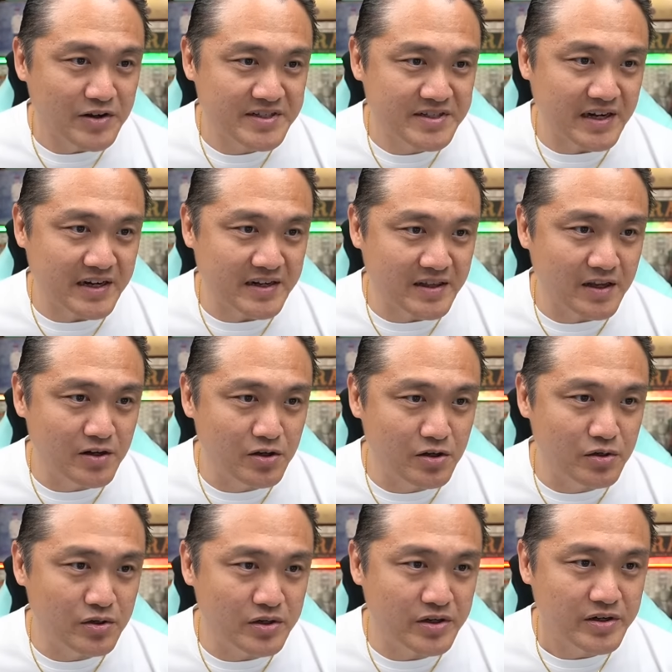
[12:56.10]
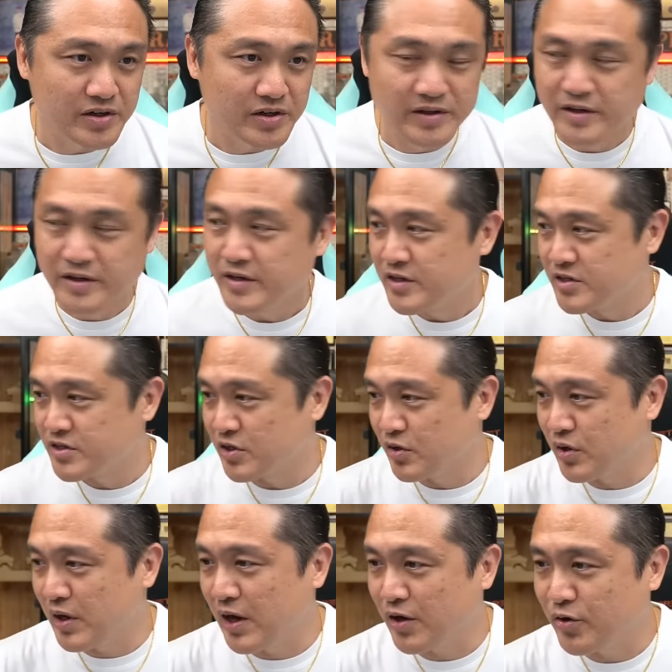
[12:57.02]
sector look.
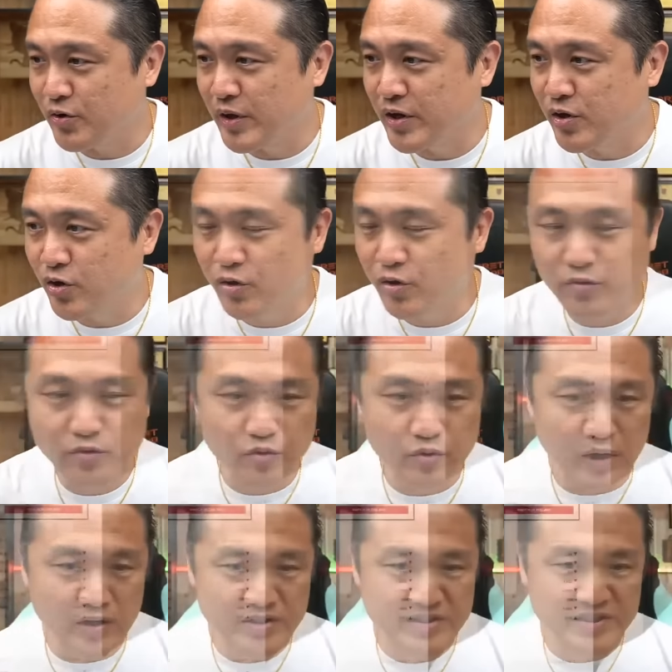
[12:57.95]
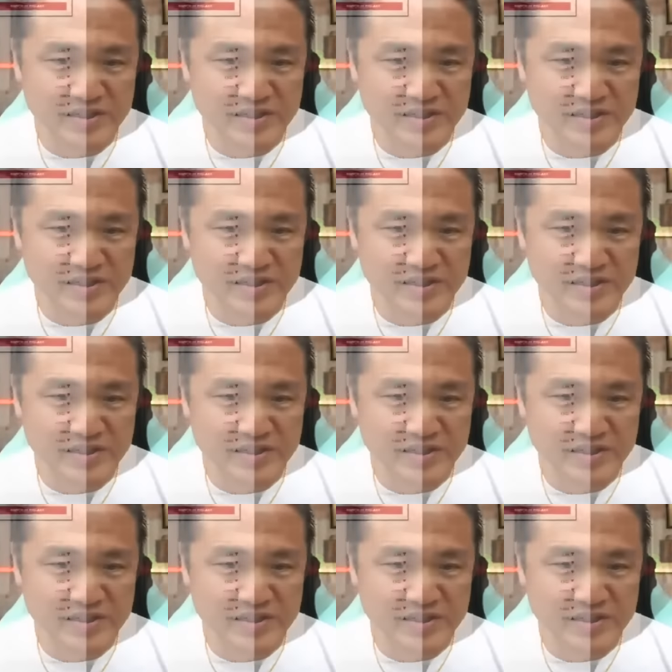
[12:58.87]
So how do we go to our